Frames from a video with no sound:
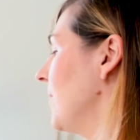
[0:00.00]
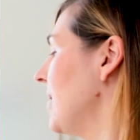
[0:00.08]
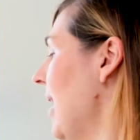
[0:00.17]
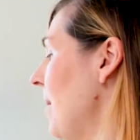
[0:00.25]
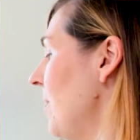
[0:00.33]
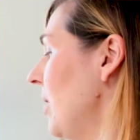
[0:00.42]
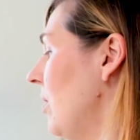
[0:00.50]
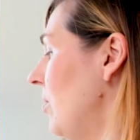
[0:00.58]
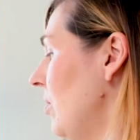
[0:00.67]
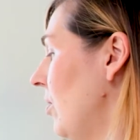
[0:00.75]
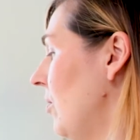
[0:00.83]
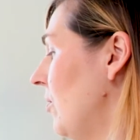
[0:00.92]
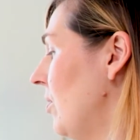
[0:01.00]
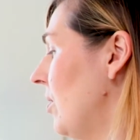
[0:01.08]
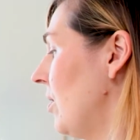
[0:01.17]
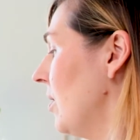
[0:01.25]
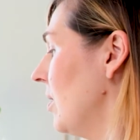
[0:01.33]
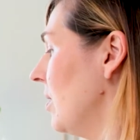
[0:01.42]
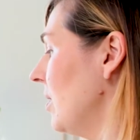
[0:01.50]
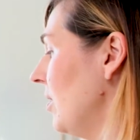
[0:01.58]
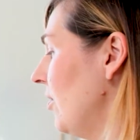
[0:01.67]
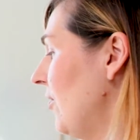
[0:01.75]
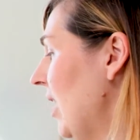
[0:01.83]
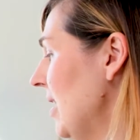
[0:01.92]
tap it all over
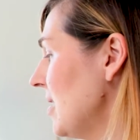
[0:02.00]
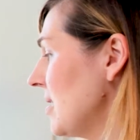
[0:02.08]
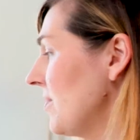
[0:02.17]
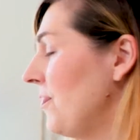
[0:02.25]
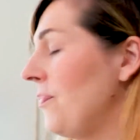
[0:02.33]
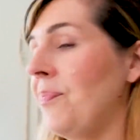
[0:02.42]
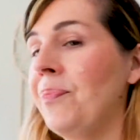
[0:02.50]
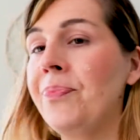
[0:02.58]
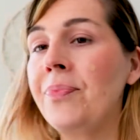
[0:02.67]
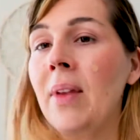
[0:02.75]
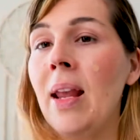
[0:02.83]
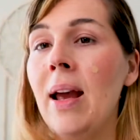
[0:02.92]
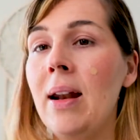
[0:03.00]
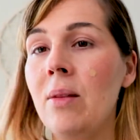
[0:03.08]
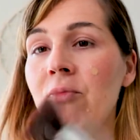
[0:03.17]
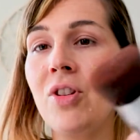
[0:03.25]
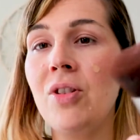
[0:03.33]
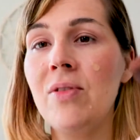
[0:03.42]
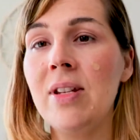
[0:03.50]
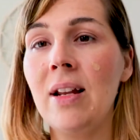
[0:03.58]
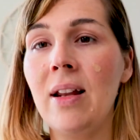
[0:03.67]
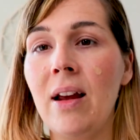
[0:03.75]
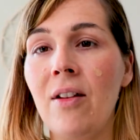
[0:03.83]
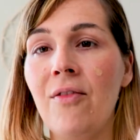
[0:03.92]
the face. And I'm just
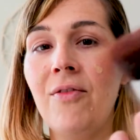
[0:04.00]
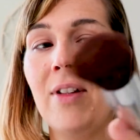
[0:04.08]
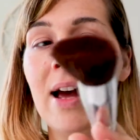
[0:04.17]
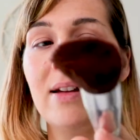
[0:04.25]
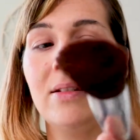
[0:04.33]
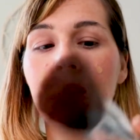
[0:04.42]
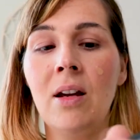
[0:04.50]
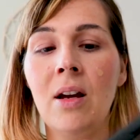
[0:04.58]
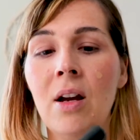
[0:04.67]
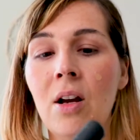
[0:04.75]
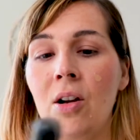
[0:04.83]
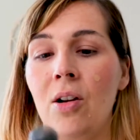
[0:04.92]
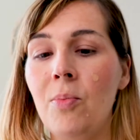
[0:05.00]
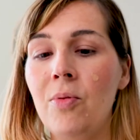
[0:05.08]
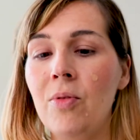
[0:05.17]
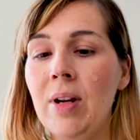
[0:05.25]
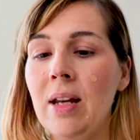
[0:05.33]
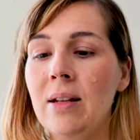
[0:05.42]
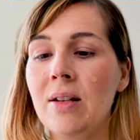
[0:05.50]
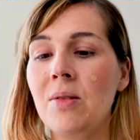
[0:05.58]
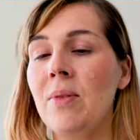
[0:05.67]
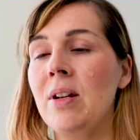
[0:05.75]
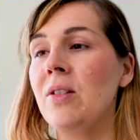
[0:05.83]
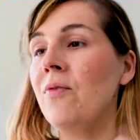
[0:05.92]
using like a flat kabuki.
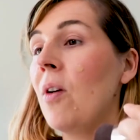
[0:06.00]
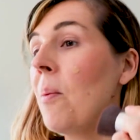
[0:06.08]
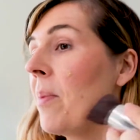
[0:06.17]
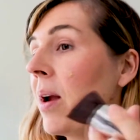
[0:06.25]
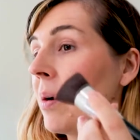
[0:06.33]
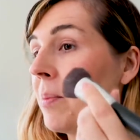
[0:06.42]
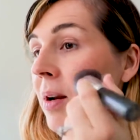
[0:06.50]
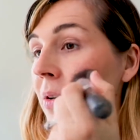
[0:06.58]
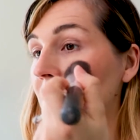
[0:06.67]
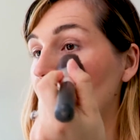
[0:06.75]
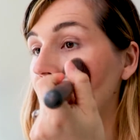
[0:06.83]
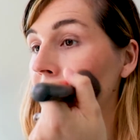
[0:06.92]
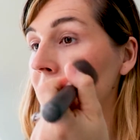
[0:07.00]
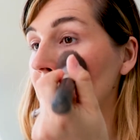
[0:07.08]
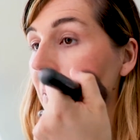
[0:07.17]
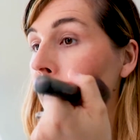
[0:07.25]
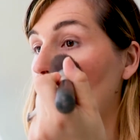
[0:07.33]
This one is from Bare Minerals.